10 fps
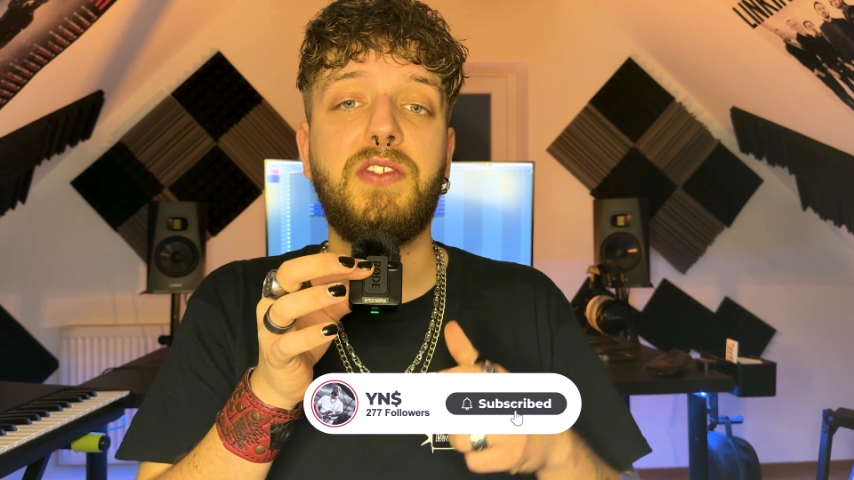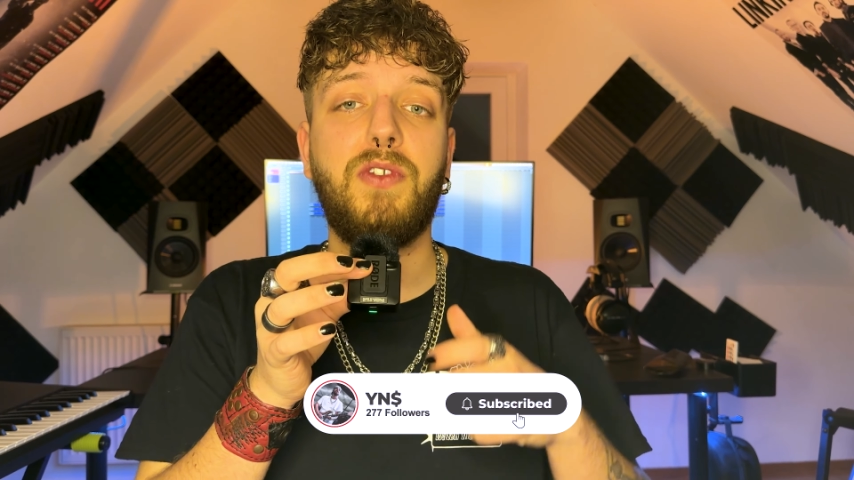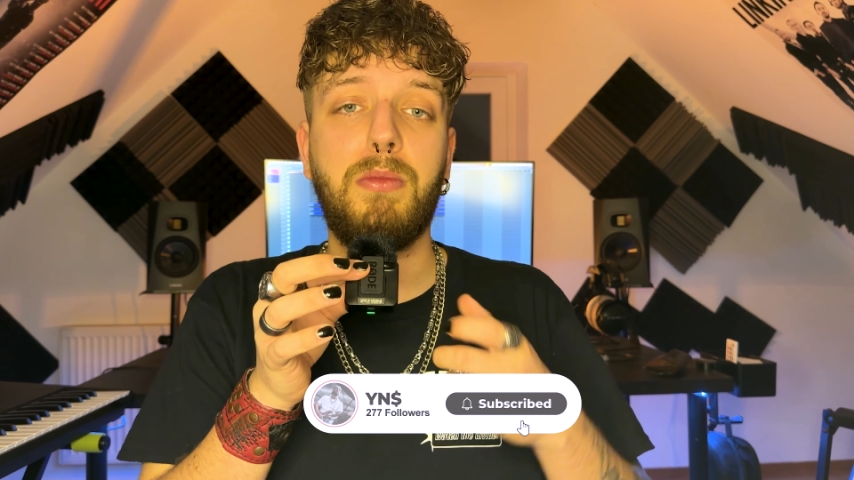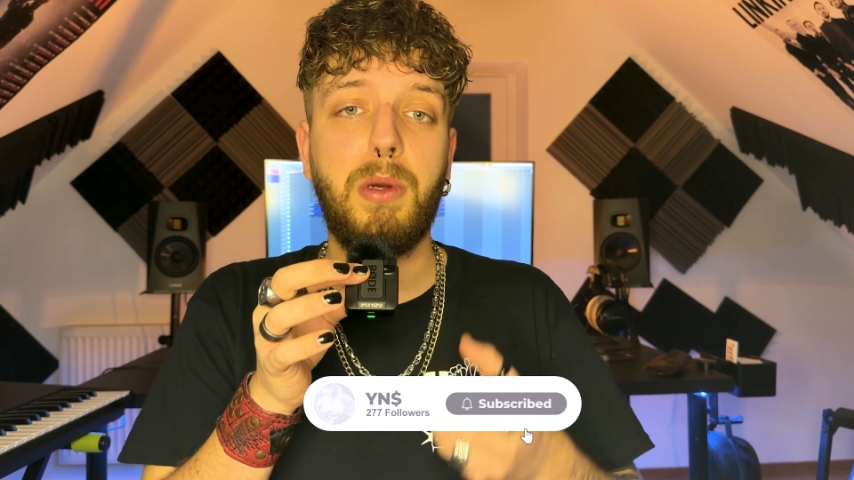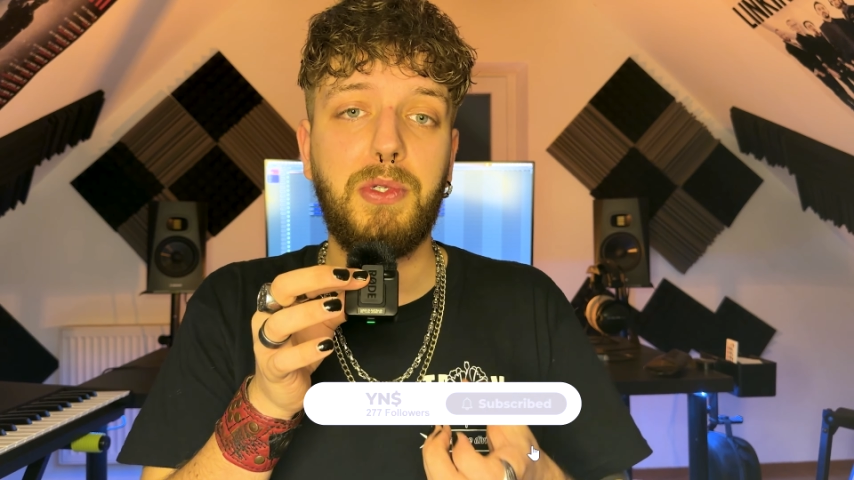
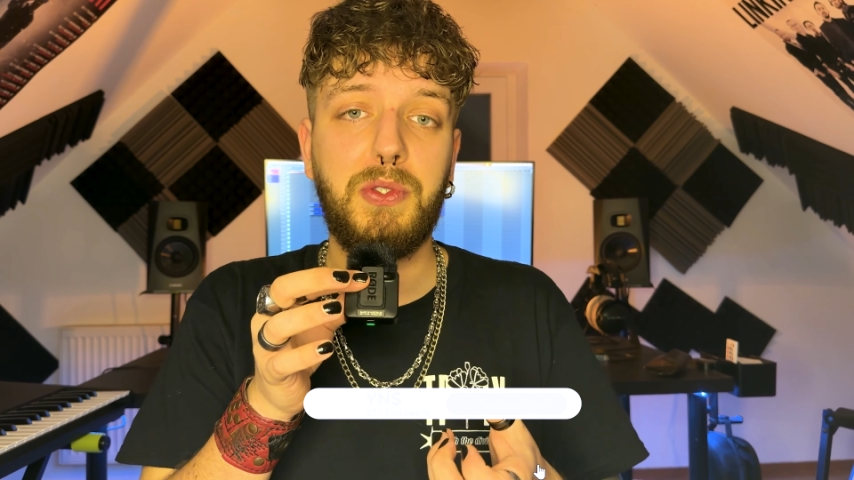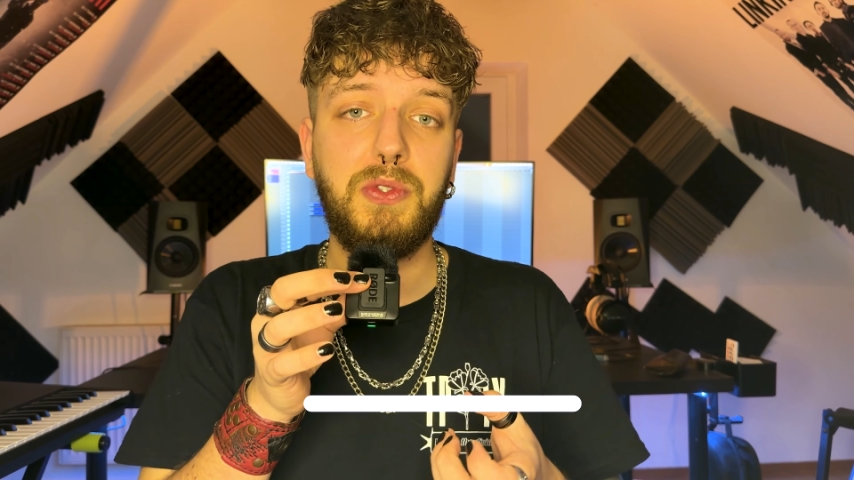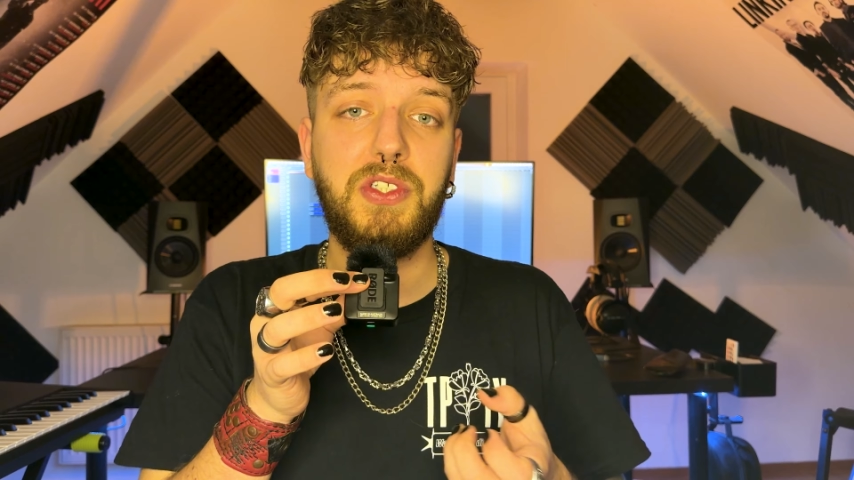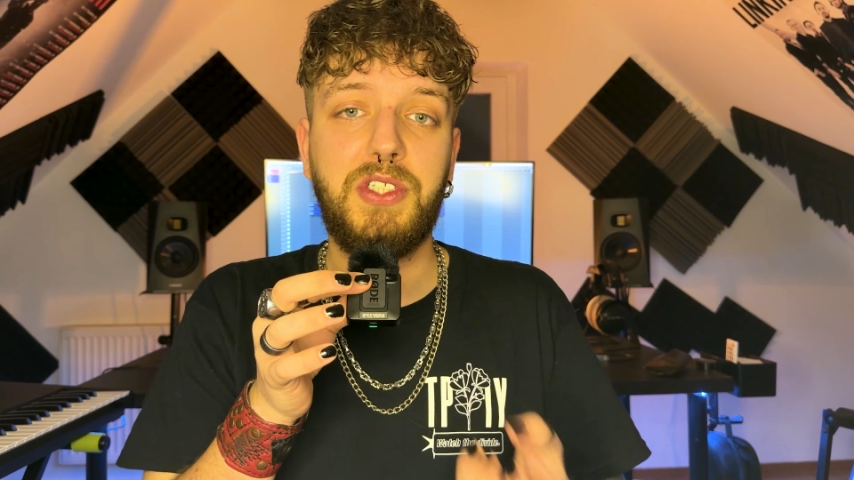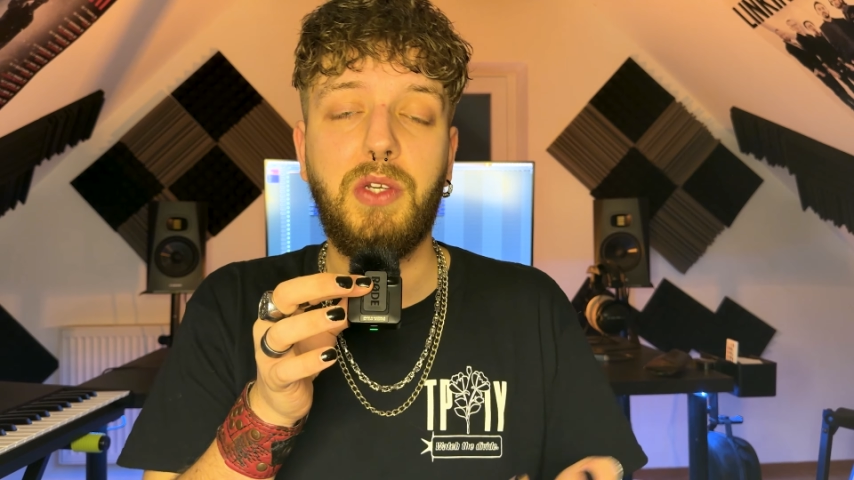for more
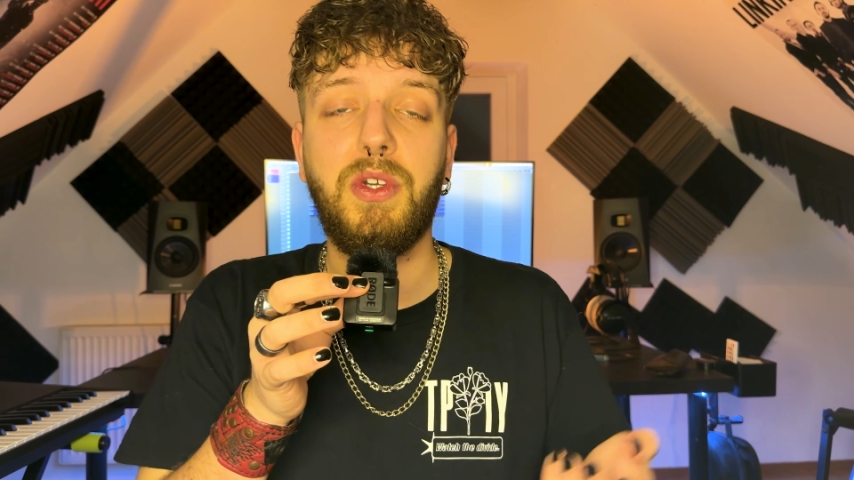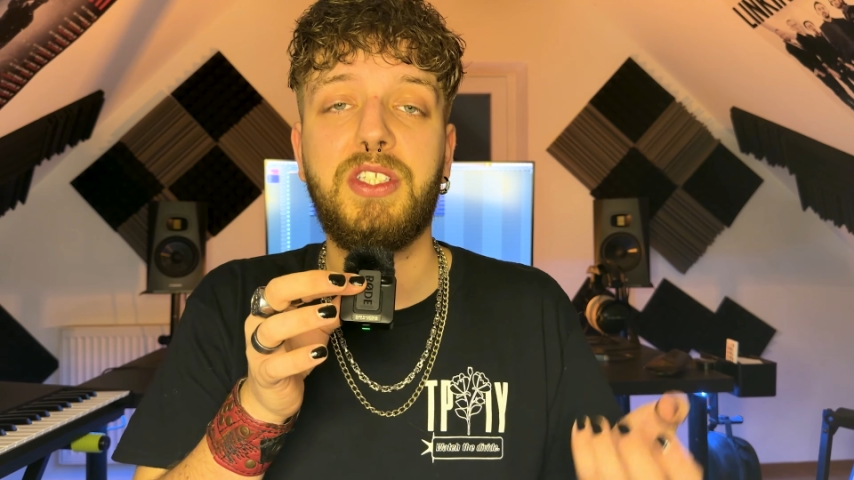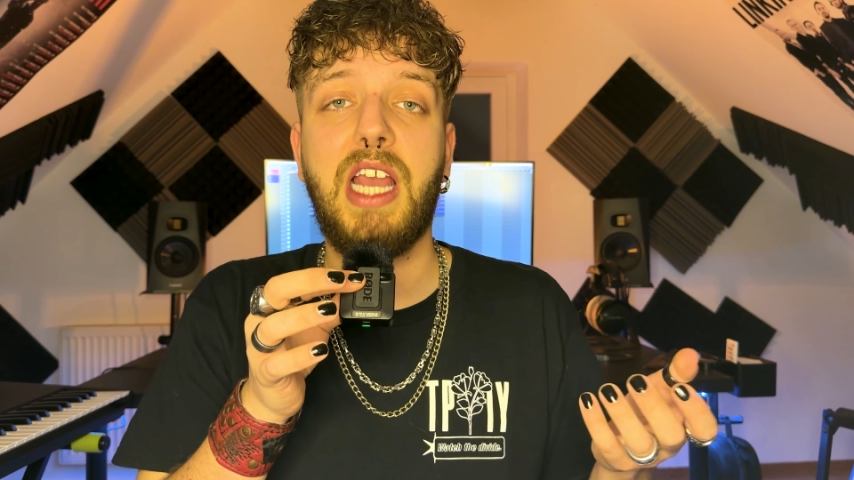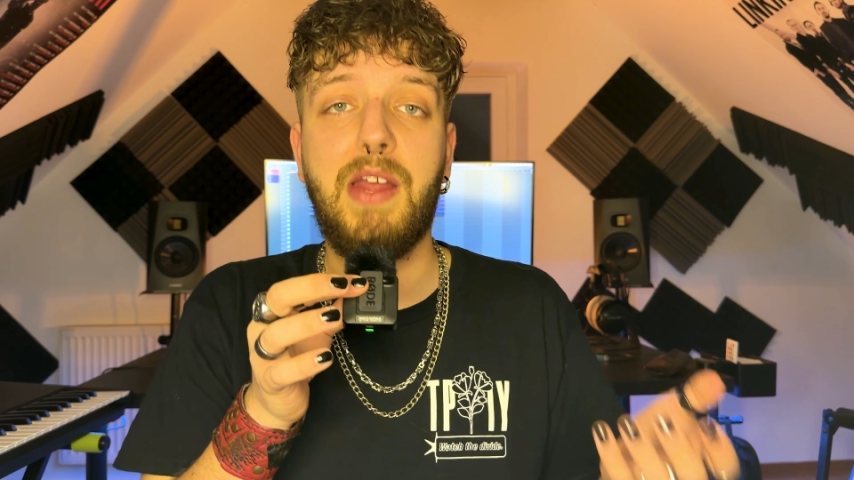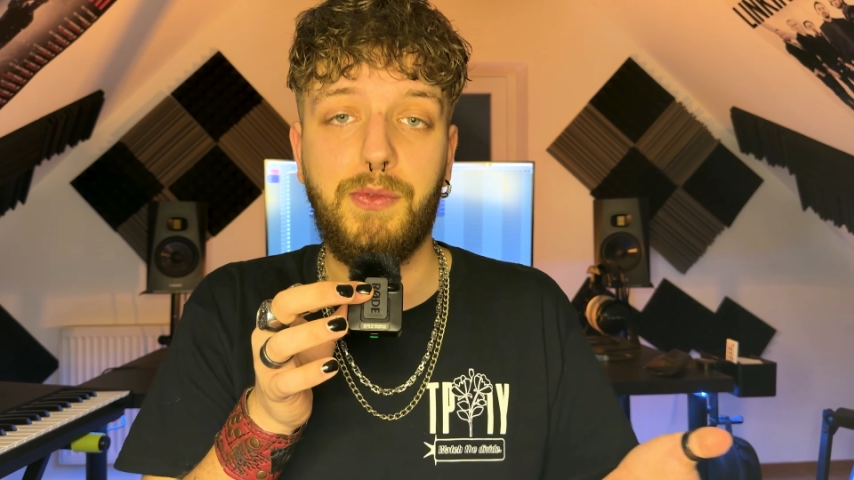producer secrets
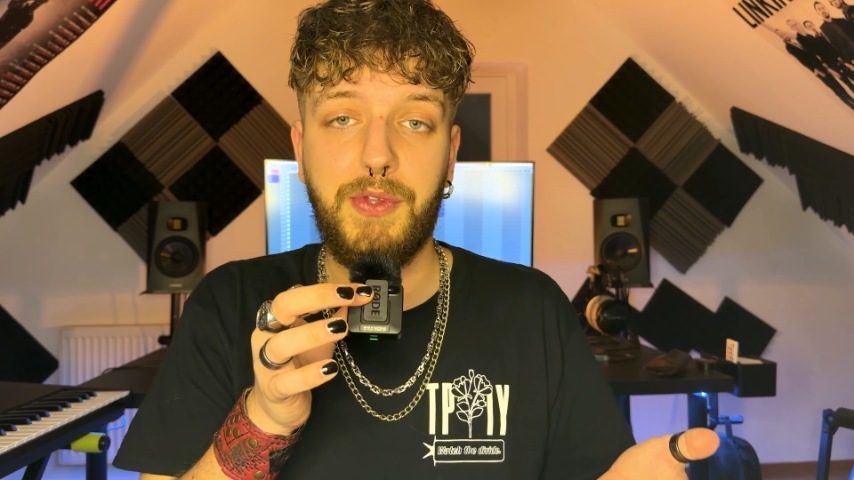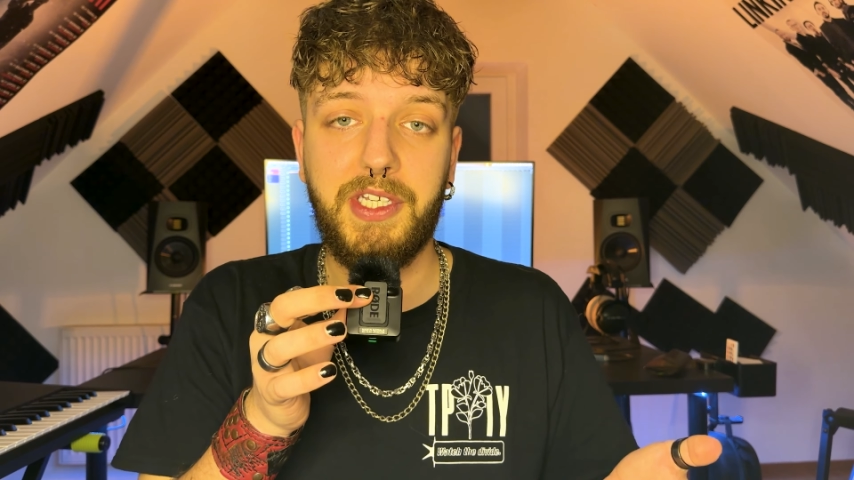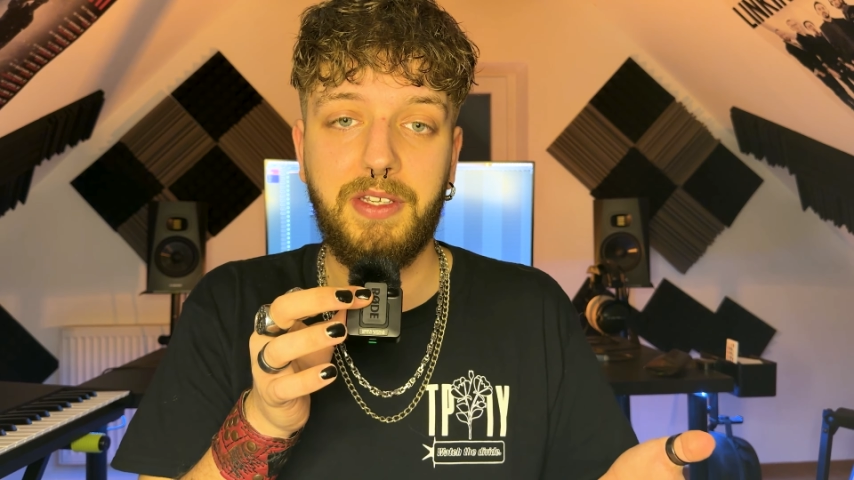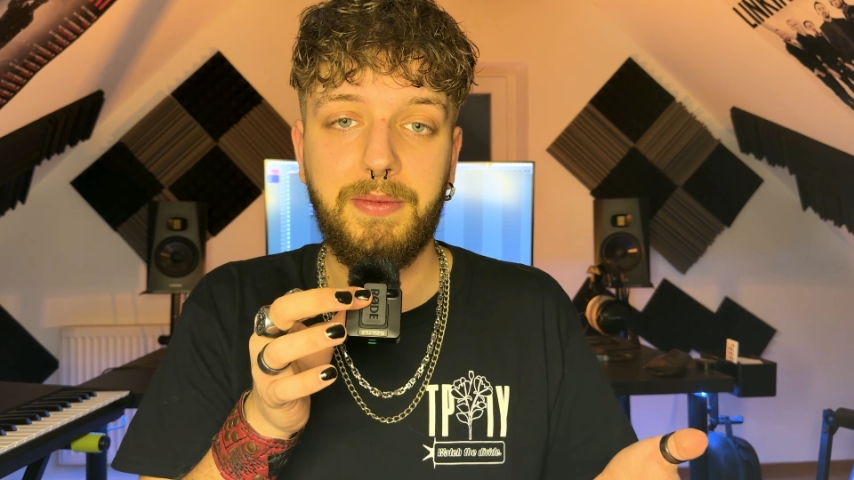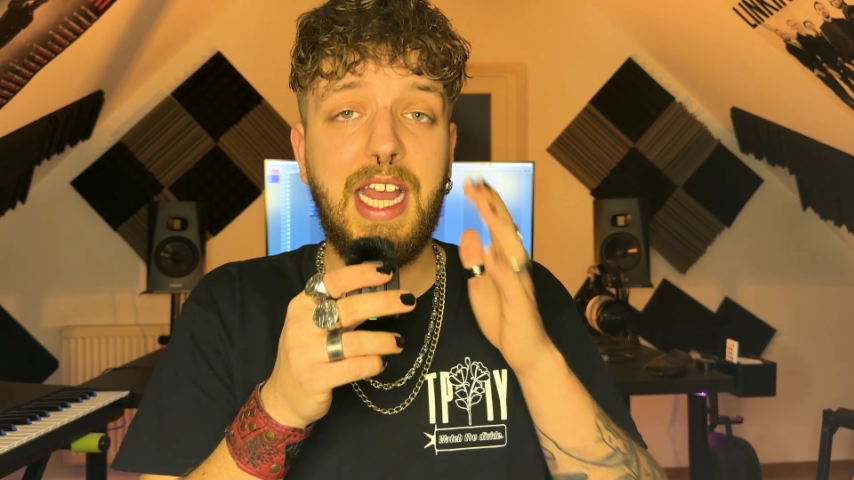every week.